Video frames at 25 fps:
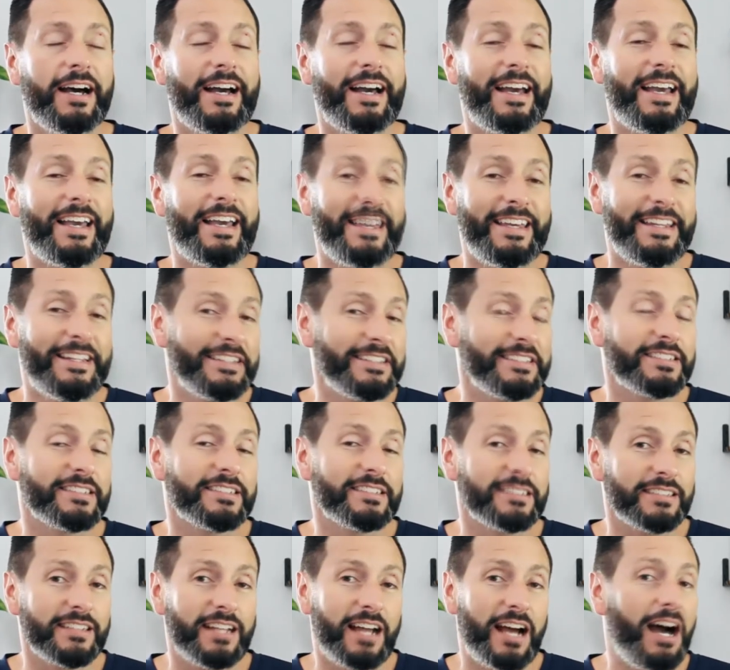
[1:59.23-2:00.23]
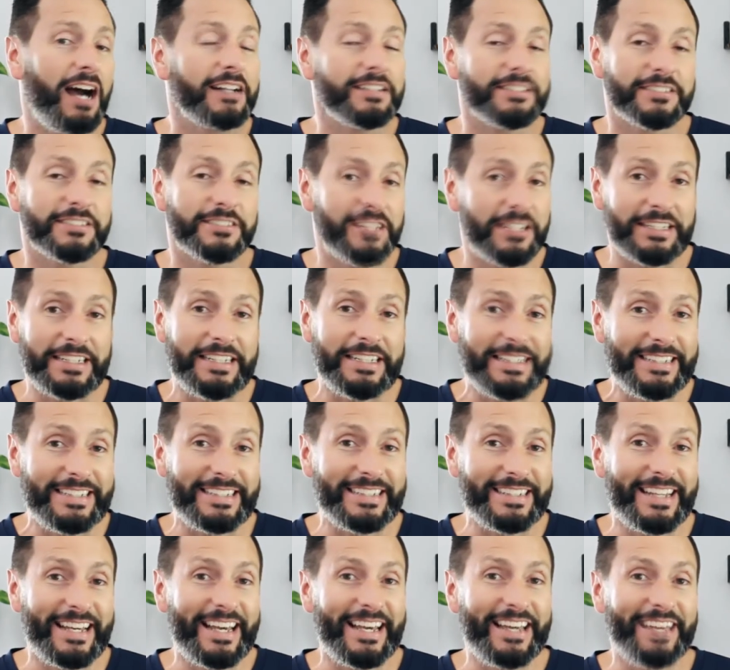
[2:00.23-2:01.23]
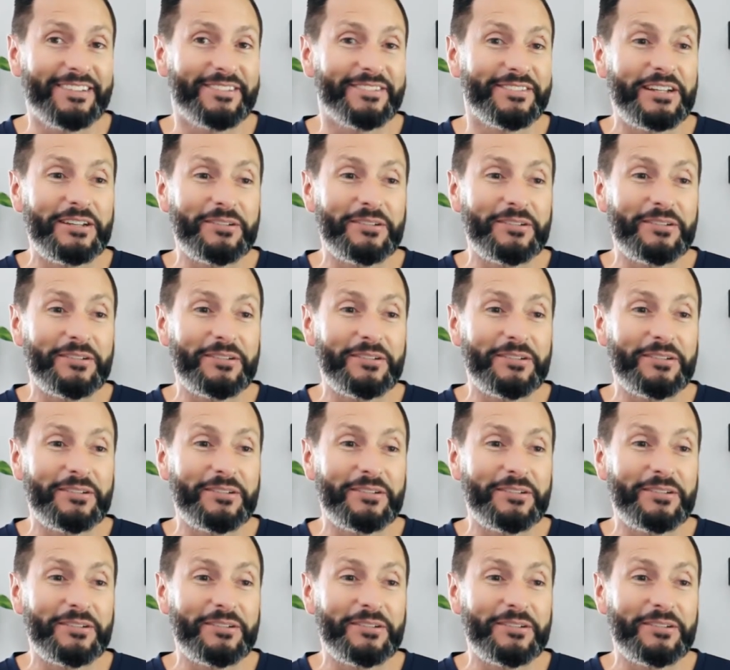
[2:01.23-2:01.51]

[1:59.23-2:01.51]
it is not Dunedin and we